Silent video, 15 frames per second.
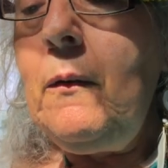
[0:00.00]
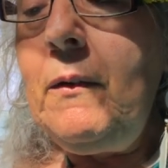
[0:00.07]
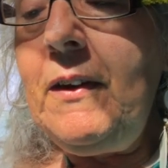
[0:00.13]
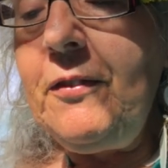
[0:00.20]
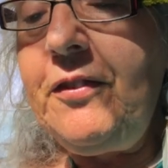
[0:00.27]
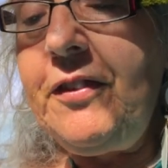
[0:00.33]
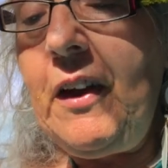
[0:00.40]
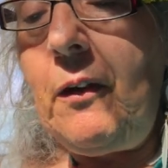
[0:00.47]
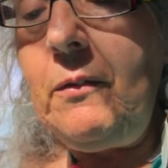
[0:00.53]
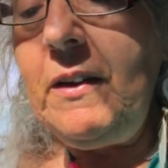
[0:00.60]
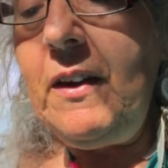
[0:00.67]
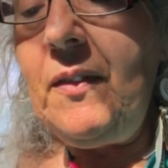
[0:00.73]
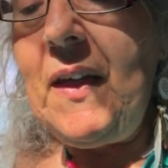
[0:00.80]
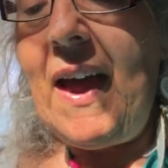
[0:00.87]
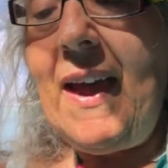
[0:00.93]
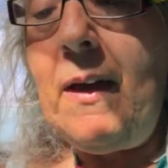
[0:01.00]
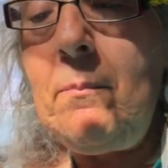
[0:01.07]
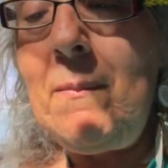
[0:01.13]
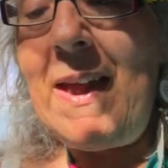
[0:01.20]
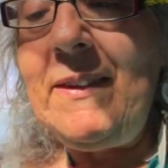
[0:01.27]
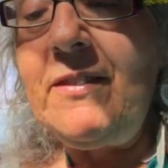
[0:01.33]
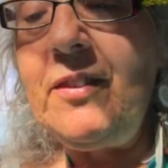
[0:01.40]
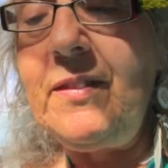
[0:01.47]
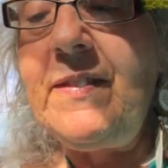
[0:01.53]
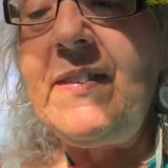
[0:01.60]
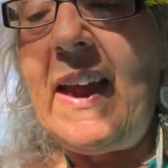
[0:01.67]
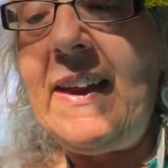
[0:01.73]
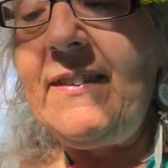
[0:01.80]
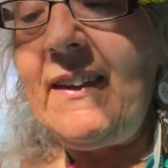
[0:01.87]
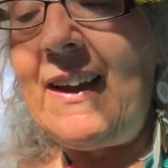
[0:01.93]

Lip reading: We have shown you that a mental state